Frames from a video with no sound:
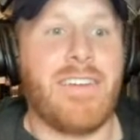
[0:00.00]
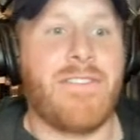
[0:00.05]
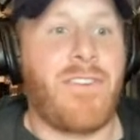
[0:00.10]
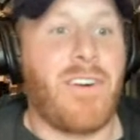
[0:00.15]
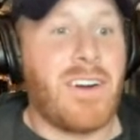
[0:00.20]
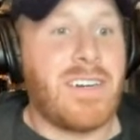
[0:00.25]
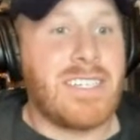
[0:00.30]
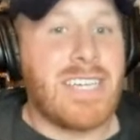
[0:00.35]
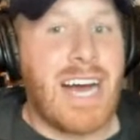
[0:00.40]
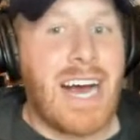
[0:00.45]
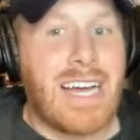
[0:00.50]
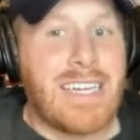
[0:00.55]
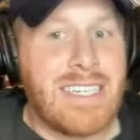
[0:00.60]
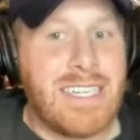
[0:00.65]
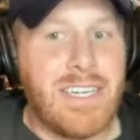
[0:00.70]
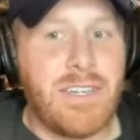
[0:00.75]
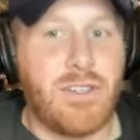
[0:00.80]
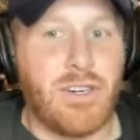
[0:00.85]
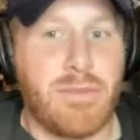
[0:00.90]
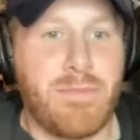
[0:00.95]
The first hot
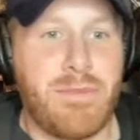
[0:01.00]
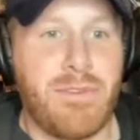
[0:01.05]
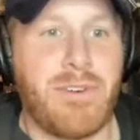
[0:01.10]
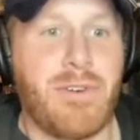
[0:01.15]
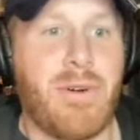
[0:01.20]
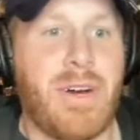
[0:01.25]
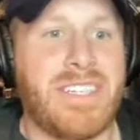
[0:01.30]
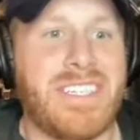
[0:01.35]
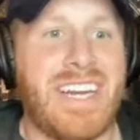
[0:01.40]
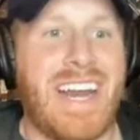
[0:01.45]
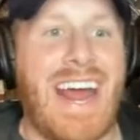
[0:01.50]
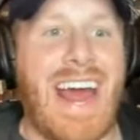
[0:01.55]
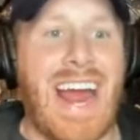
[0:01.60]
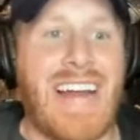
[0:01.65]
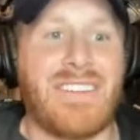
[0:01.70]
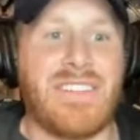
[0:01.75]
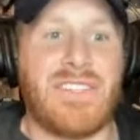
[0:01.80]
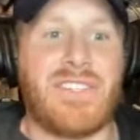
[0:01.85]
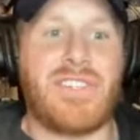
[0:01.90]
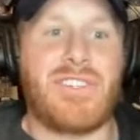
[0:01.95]
tea cold brew question
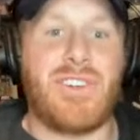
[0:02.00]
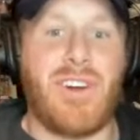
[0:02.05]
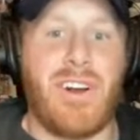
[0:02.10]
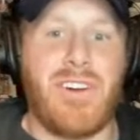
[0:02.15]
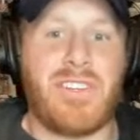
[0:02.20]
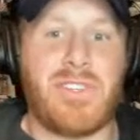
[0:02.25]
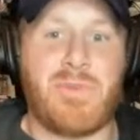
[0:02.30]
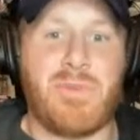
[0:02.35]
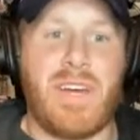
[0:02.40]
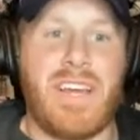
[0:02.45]
actually starts